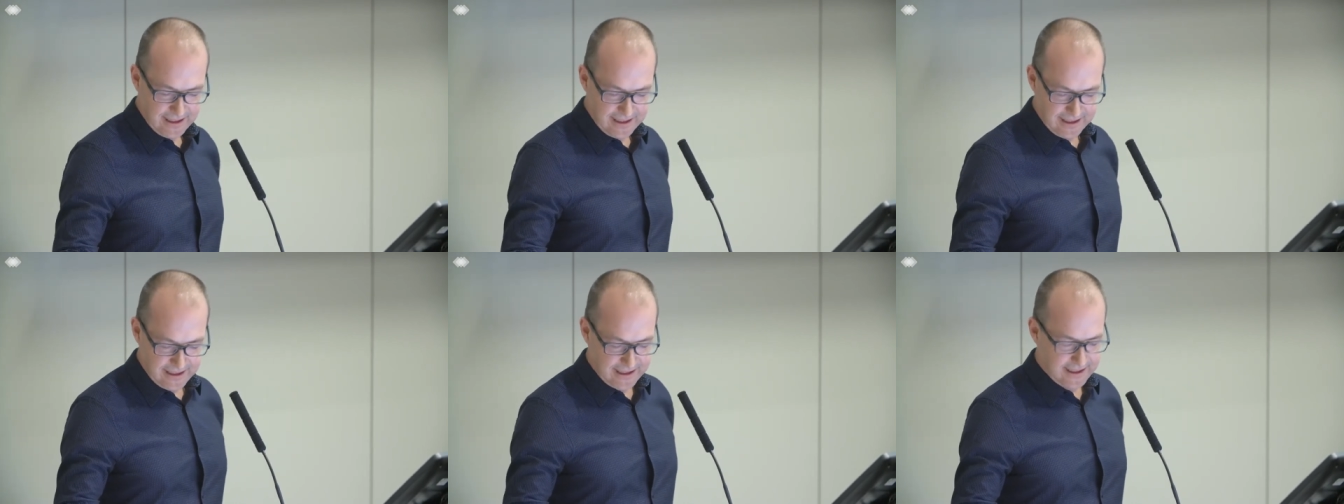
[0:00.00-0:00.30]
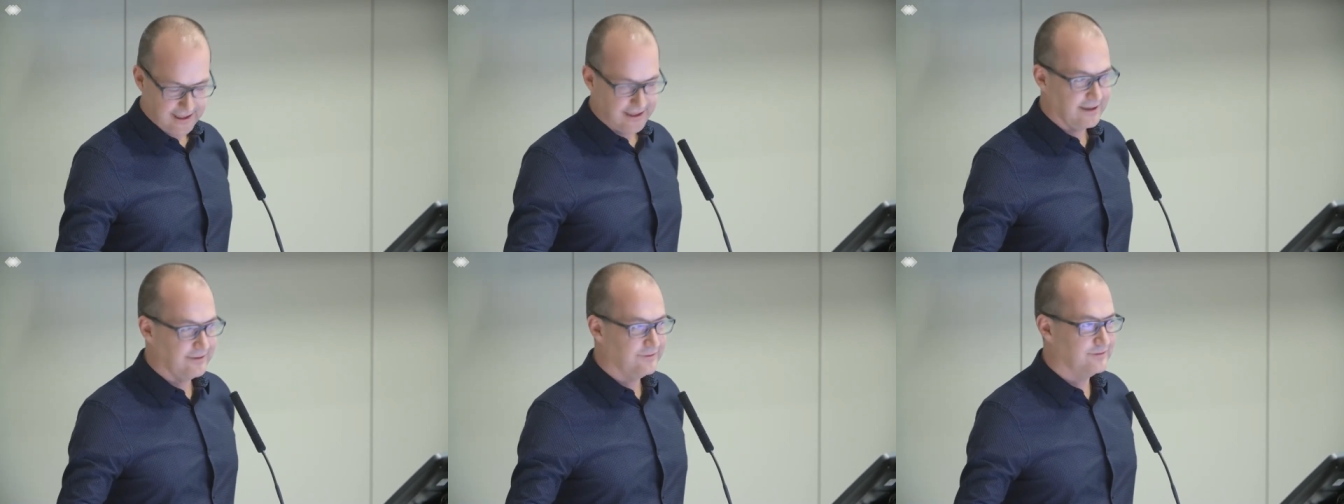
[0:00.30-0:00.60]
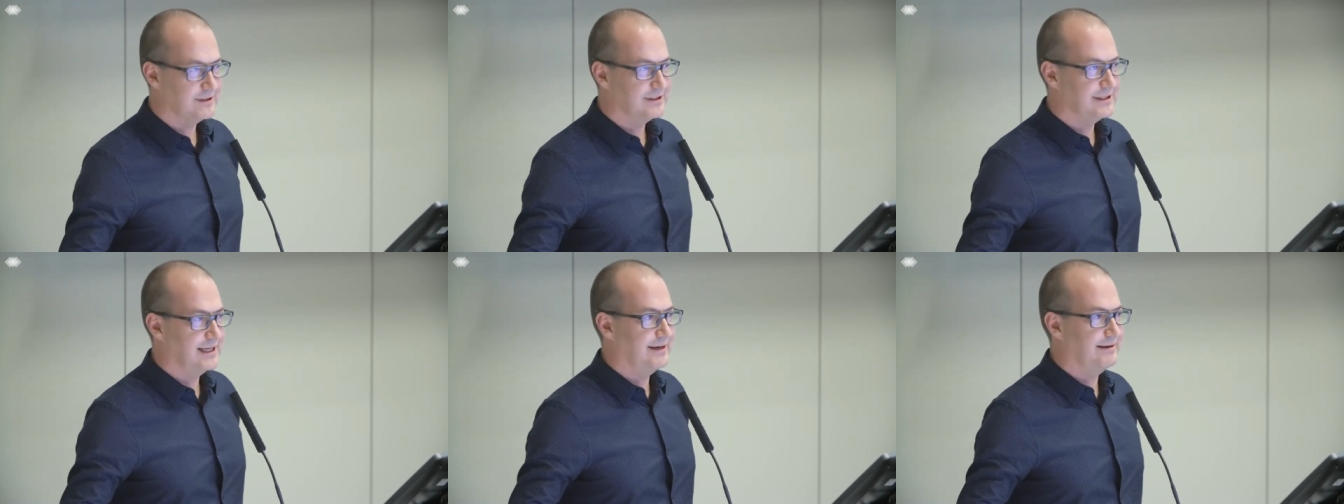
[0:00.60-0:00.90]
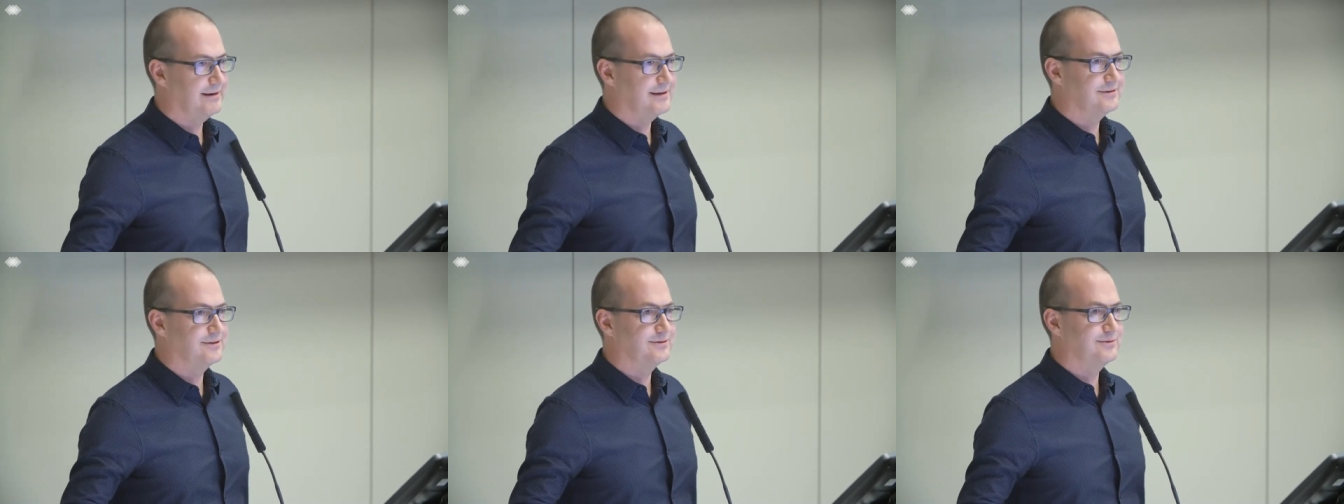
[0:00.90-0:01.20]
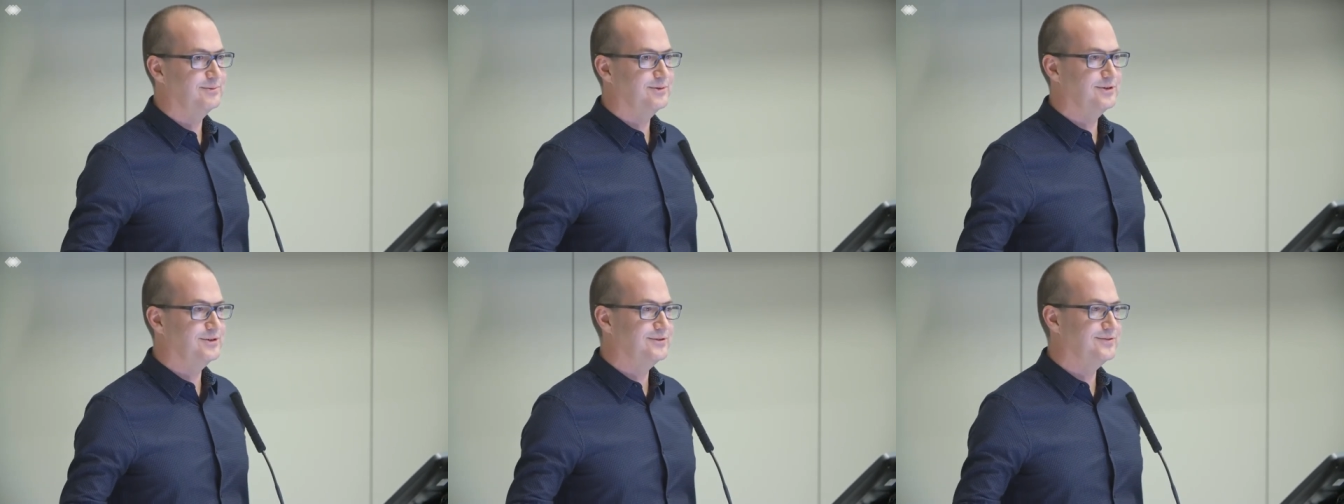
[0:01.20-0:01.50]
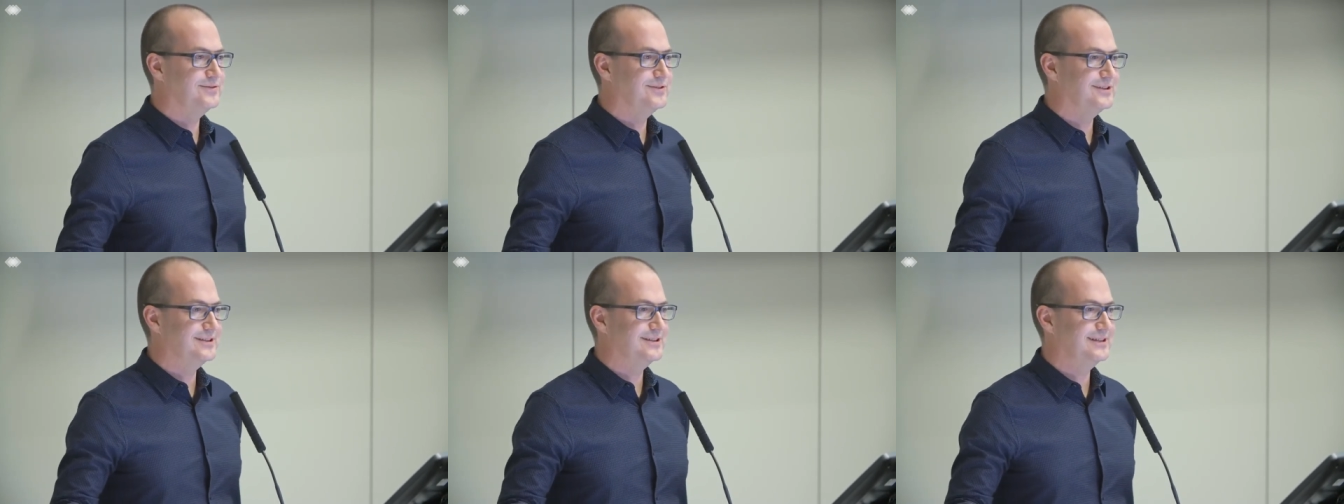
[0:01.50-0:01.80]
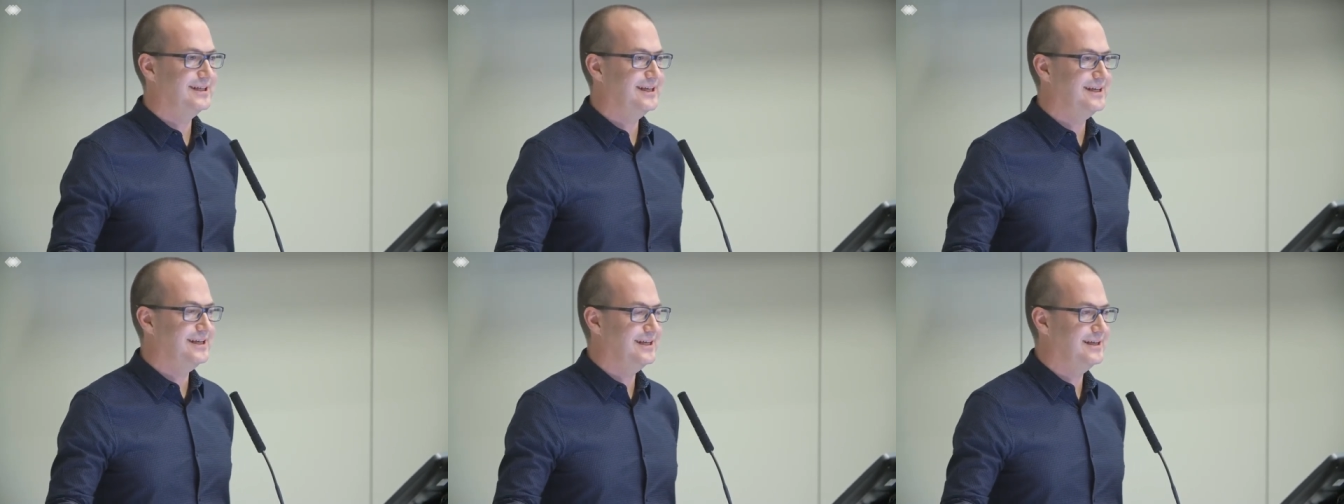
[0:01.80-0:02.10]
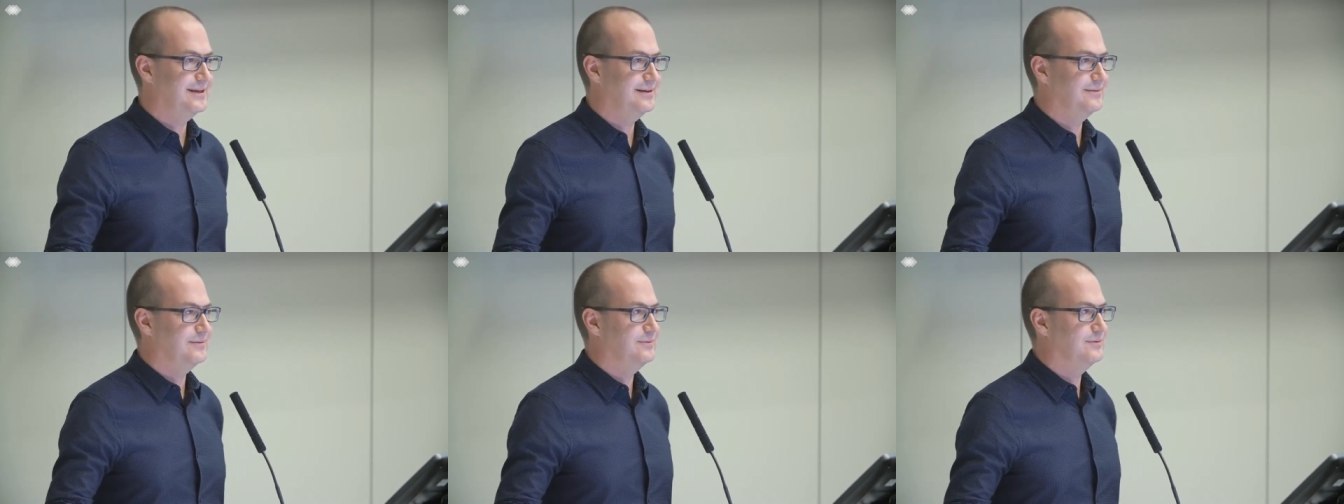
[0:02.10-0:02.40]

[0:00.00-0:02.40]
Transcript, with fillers: And after his larynx was removed, he